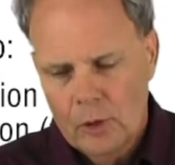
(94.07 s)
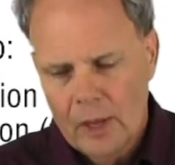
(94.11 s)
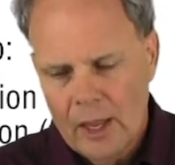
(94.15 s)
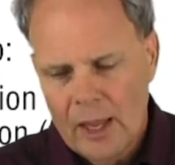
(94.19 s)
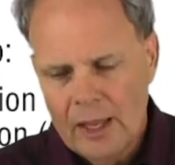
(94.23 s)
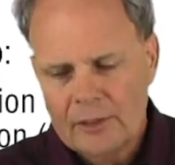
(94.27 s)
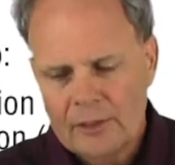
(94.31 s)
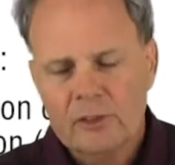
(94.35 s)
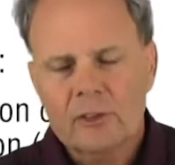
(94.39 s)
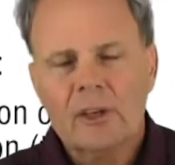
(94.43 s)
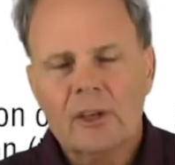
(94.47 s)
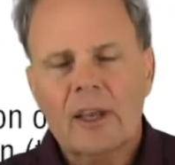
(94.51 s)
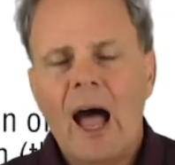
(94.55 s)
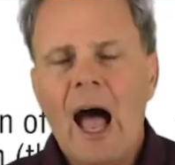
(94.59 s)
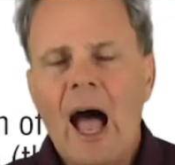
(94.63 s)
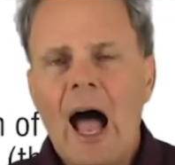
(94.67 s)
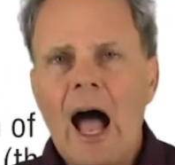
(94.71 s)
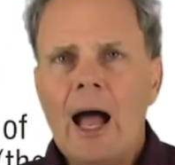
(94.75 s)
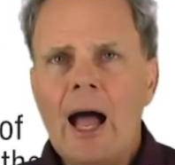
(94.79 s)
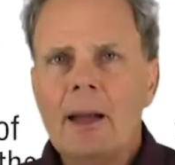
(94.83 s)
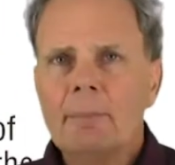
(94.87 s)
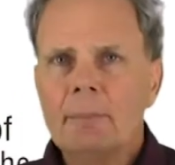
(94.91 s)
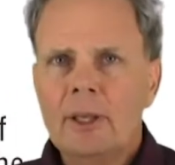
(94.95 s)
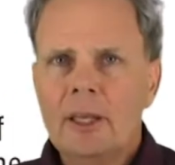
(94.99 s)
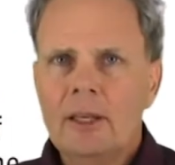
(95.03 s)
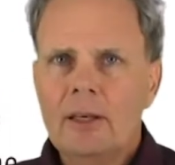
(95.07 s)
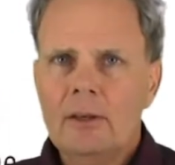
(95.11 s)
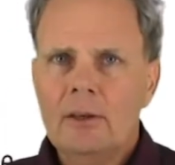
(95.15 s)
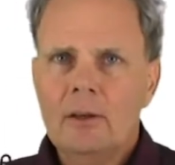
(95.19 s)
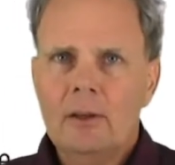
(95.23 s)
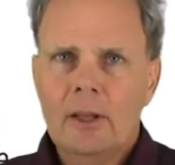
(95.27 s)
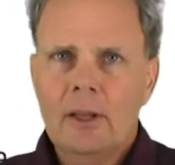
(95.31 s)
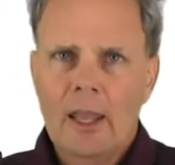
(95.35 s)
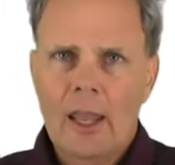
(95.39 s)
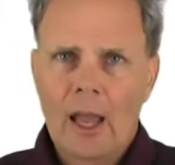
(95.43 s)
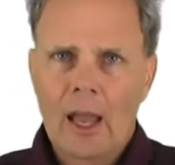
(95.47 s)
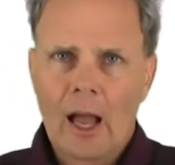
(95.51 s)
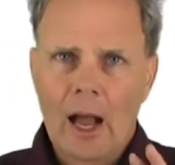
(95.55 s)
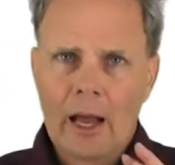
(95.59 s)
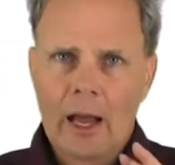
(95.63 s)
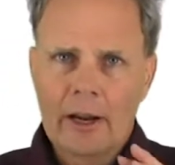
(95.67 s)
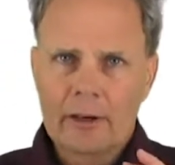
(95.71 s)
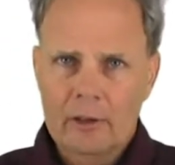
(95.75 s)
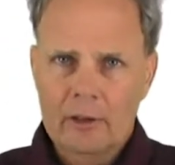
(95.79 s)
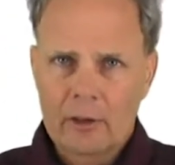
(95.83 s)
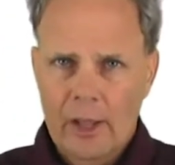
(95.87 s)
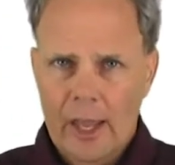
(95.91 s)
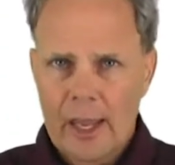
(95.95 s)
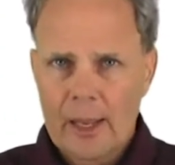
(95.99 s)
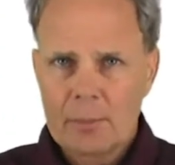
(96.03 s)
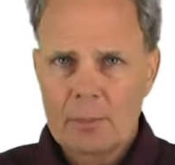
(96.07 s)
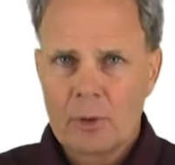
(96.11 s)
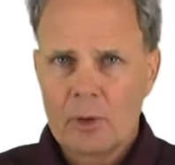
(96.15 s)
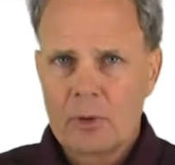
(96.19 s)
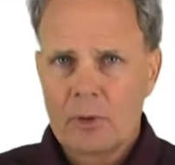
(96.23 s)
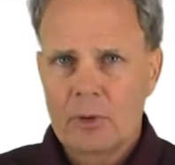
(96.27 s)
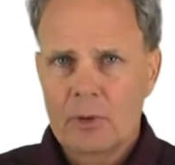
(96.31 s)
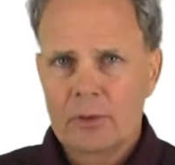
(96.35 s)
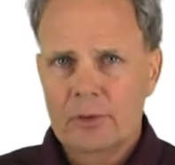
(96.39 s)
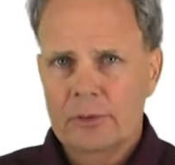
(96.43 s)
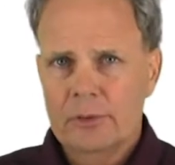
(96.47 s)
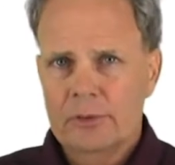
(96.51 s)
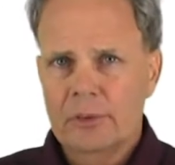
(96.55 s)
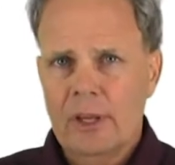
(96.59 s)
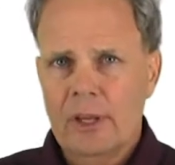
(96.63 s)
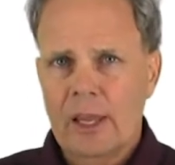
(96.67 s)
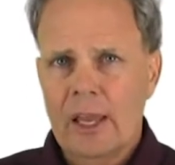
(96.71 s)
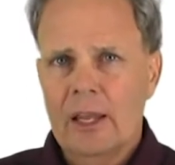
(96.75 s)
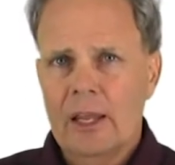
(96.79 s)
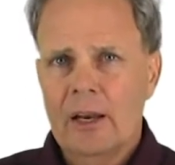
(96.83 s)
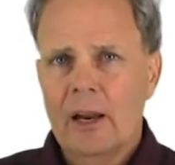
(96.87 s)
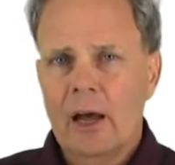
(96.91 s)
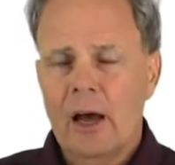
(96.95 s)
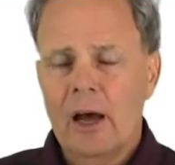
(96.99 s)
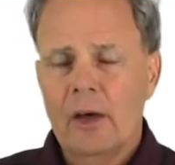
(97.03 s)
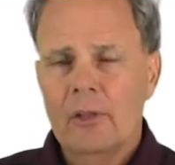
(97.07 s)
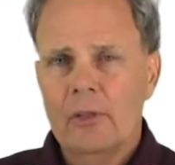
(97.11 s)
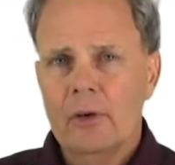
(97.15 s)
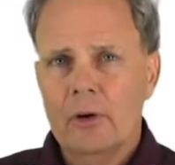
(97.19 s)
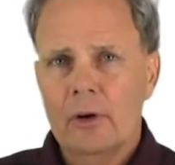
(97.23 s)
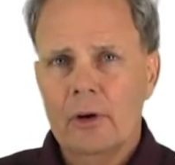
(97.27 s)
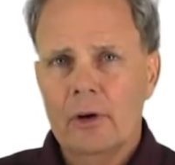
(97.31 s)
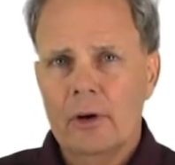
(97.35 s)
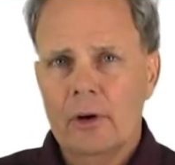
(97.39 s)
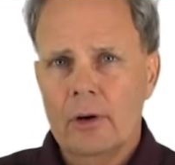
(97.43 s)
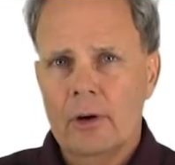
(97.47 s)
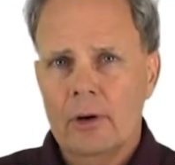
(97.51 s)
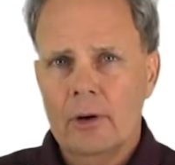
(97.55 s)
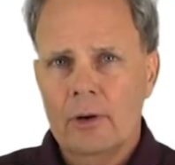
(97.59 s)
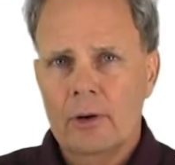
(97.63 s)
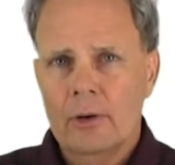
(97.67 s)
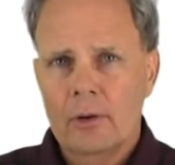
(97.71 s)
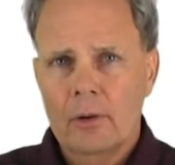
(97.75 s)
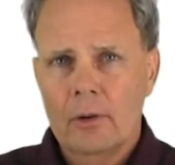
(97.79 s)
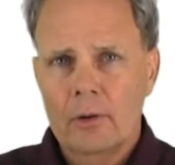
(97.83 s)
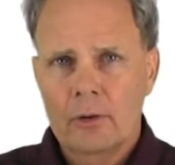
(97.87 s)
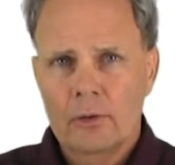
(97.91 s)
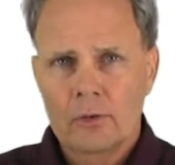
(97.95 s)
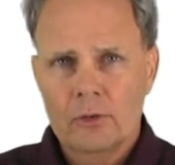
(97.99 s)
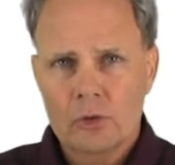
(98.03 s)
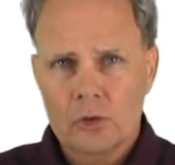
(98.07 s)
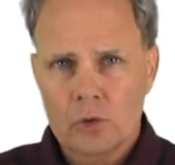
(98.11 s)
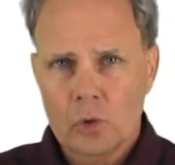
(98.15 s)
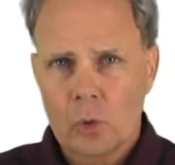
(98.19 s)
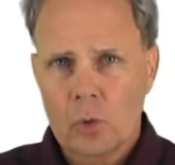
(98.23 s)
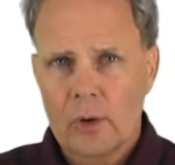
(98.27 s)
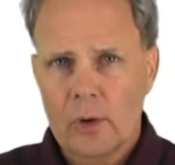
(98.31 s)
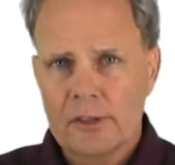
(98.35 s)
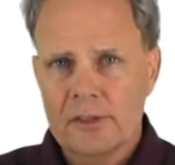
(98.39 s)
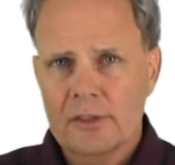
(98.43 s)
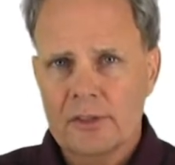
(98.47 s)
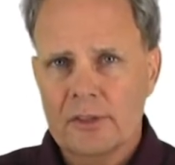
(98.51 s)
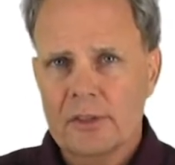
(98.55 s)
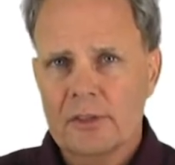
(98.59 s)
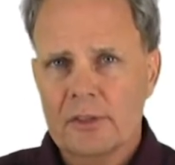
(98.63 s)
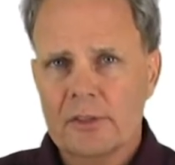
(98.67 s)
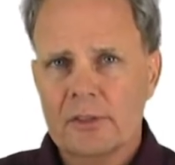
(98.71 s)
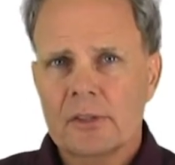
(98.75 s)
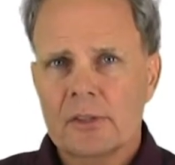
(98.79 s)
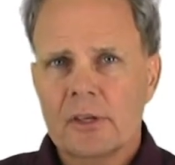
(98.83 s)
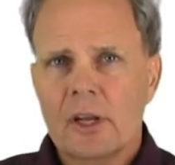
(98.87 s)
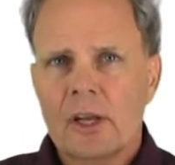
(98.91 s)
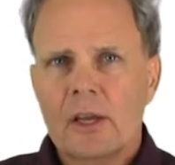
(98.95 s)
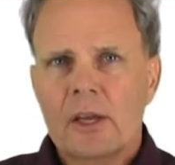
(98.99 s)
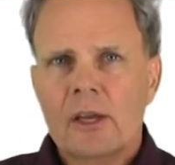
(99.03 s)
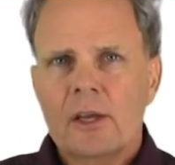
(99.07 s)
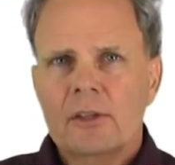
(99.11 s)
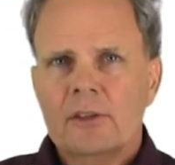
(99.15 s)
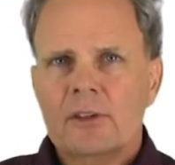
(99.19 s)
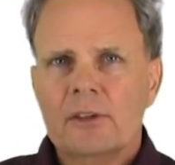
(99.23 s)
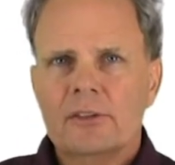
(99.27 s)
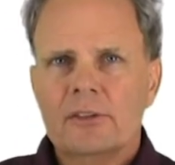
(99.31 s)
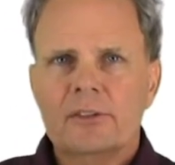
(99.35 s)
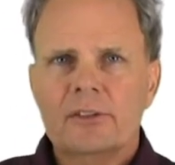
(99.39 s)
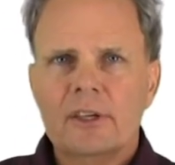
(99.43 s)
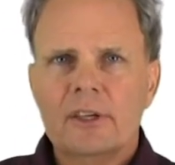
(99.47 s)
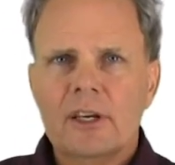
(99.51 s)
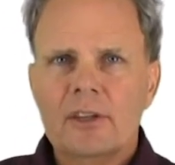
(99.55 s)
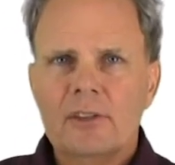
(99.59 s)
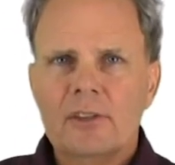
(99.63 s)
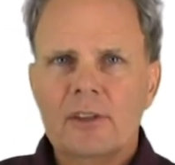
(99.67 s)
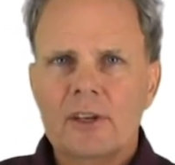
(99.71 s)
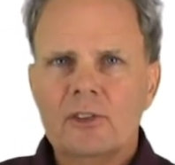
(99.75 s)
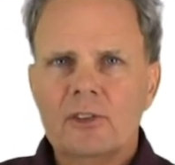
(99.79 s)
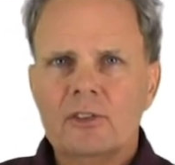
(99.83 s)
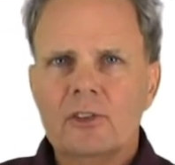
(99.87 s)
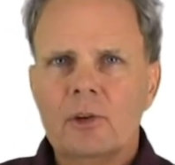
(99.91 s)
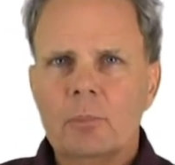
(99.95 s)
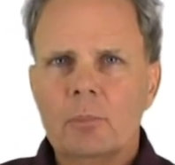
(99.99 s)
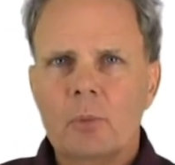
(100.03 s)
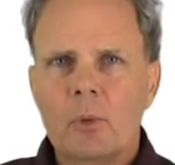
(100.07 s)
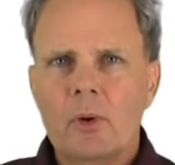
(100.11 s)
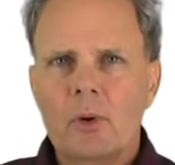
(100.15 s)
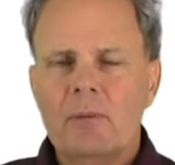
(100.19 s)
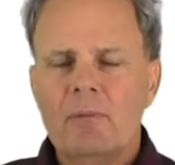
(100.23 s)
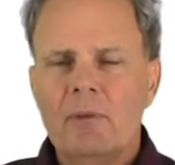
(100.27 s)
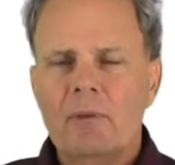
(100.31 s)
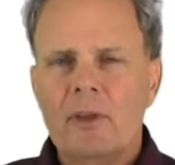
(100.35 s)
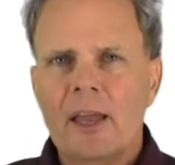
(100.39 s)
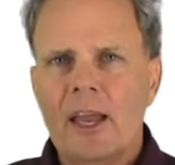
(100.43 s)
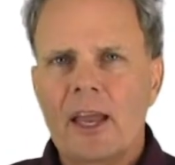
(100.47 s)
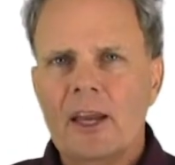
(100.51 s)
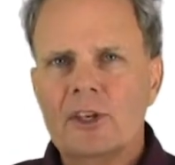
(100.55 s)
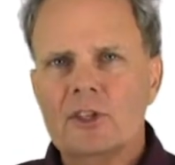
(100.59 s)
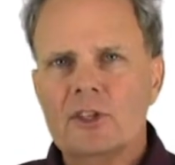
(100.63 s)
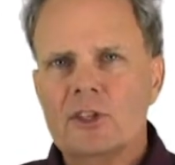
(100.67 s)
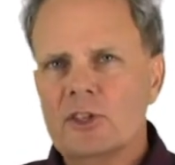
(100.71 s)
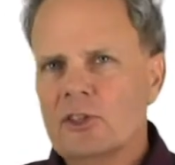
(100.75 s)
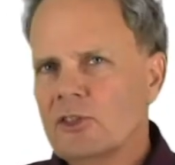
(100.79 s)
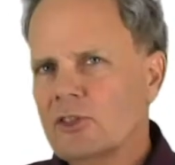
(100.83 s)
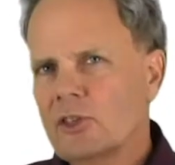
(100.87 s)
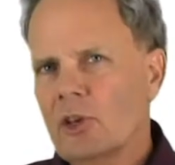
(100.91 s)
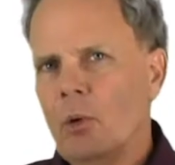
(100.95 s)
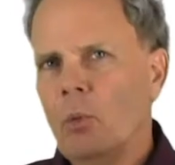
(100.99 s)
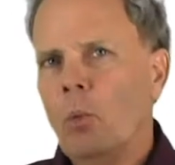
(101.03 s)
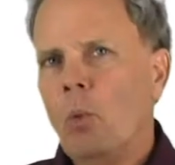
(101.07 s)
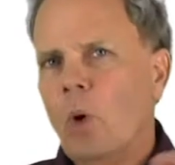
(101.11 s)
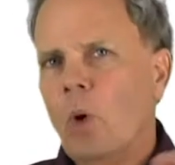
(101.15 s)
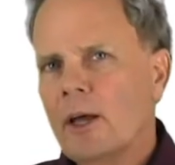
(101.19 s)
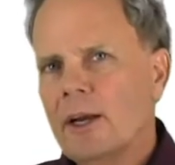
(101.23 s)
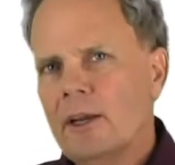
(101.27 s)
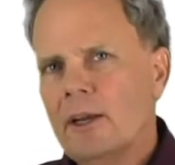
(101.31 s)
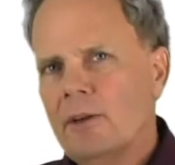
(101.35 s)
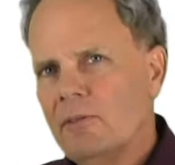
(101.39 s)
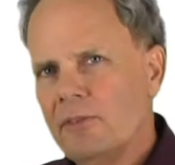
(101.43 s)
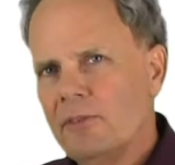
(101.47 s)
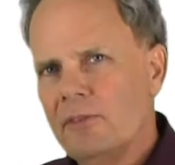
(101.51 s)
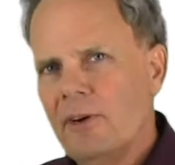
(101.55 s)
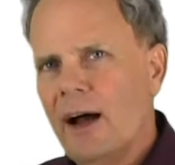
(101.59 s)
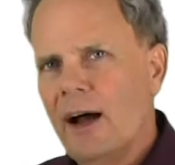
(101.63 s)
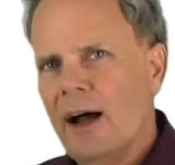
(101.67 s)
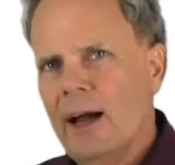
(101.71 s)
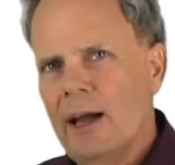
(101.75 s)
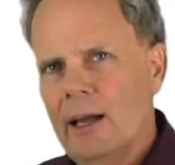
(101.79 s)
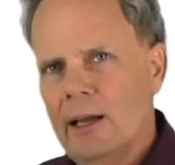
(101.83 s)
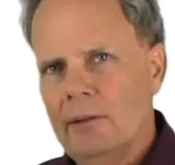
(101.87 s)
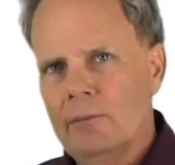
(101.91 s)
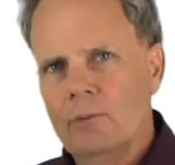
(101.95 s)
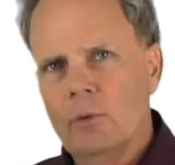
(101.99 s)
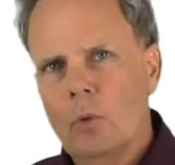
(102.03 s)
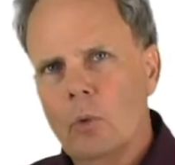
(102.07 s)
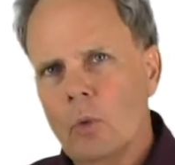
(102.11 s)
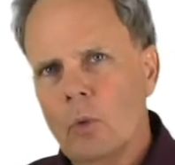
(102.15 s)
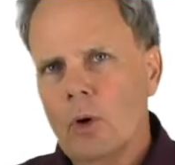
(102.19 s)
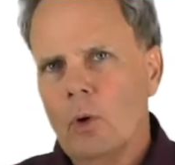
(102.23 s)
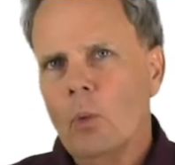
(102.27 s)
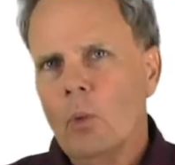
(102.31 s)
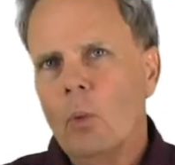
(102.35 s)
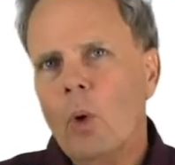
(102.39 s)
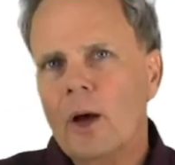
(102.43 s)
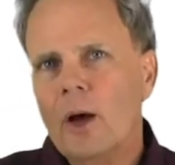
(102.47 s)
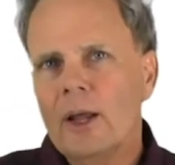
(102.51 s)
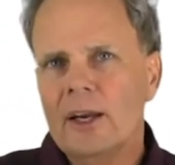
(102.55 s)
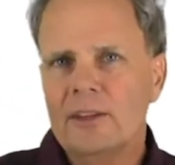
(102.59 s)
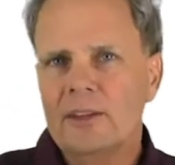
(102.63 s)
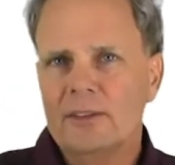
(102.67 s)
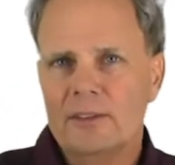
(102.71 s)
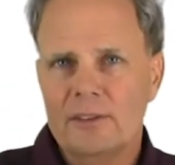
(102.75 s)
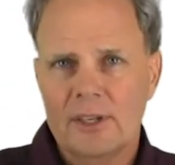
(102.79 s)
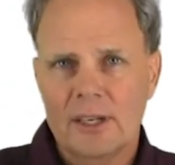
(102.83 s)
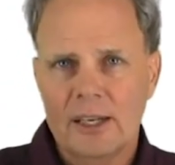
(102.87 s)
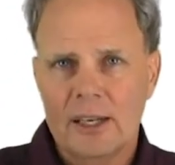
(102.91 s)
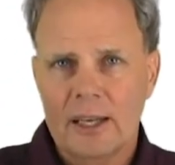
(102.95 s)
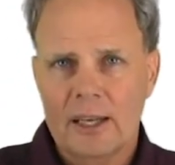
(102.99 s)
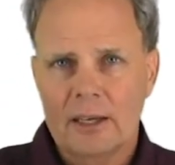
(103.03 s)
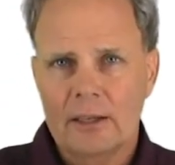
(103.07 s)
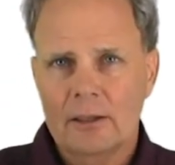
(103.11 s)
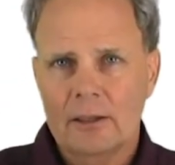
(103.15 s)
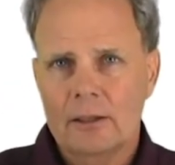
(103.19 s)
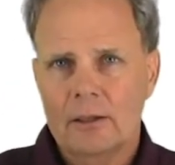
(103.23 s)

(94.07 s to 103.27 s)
It's common on labels and other sources to see these abbreviations, a 1 in 5 or a 1 in 10.